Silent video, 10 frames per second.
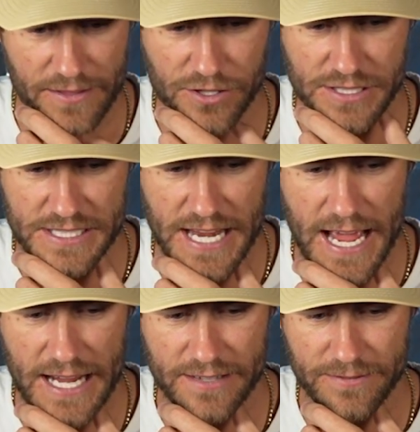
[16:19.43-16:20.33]
there's a
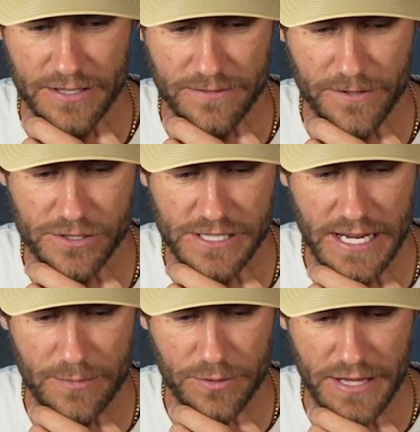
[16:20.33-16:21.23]
tag for the first
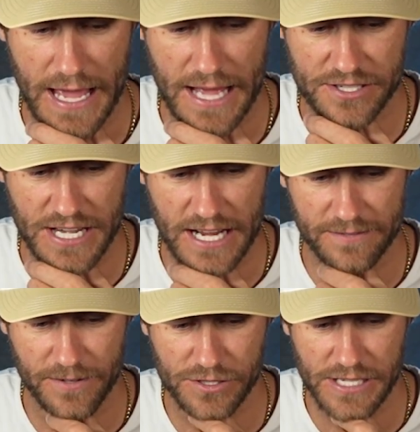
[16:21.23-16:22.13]
name with the hashtag
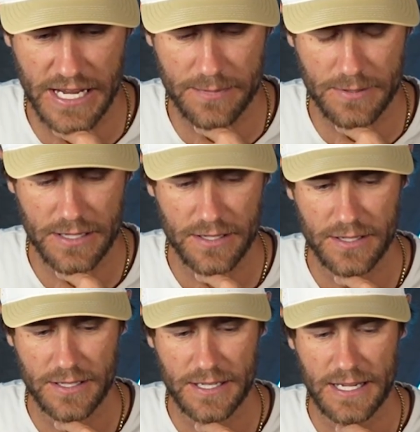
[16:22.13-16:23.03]
first name,
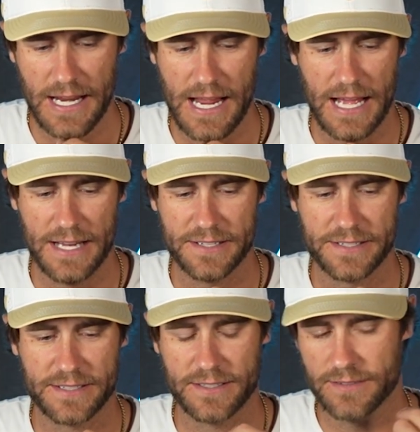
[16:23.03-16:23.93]
and
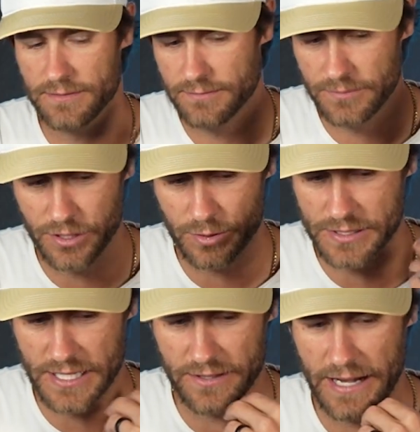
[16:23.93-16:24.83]
you can
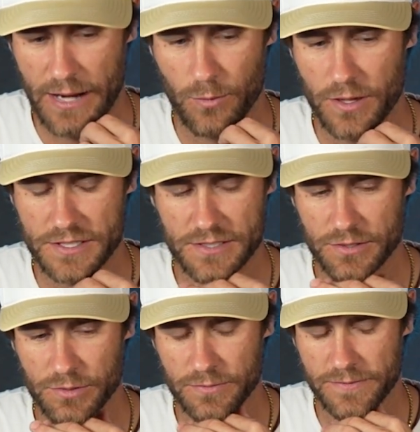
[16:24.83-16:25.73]
tell it I want
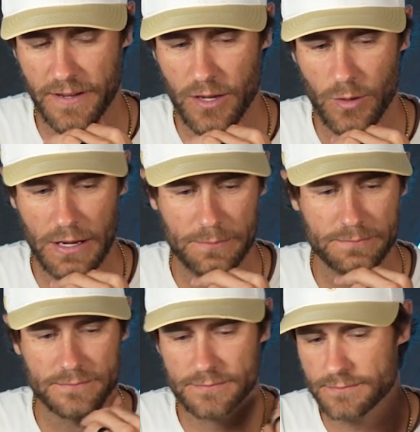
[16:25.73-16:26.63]
to follow up
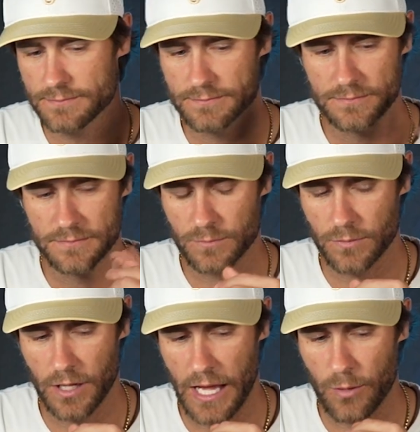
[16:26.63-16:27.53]

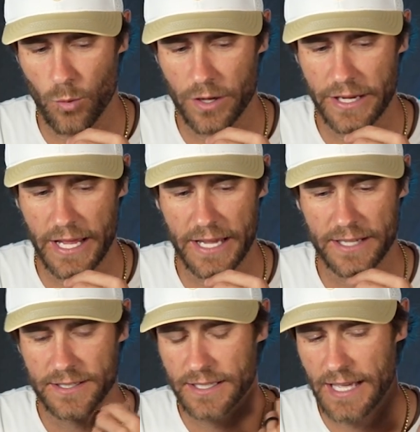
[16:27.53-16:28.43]
at 1
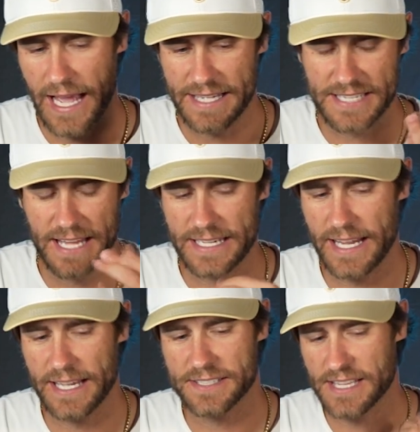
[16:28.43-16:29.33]
day, at 10
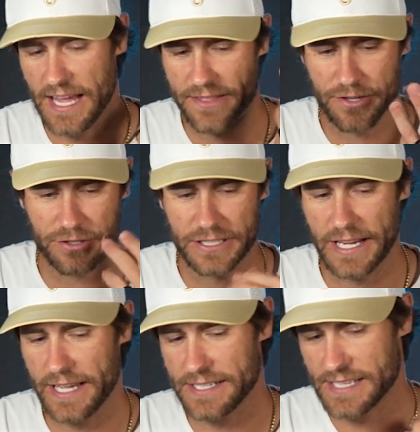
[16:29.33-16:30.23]
days, at 30
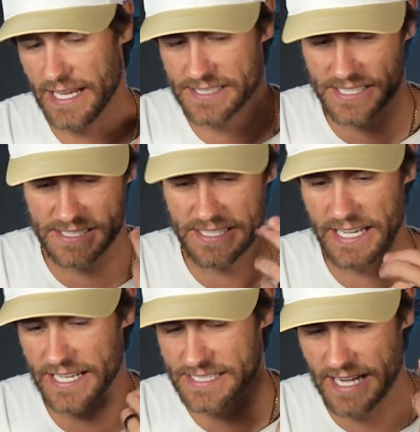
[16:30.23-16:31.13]
days, at 60
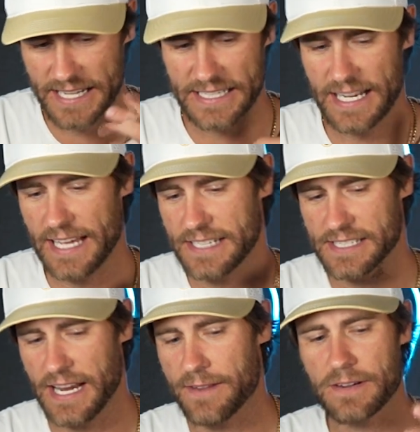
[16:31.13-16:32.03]
days, 90 days,
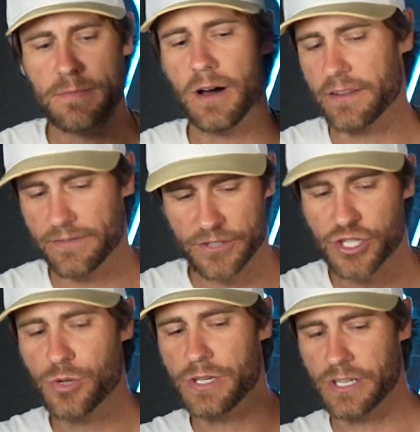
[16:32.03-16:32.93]
and every month for
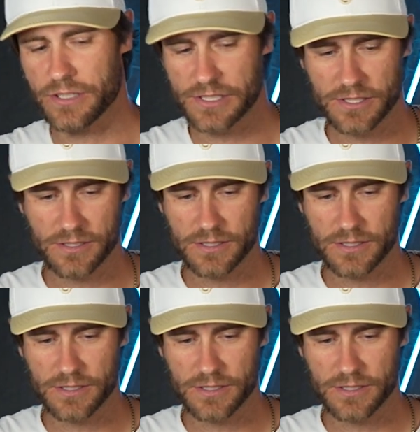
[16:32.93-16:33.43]
2 years.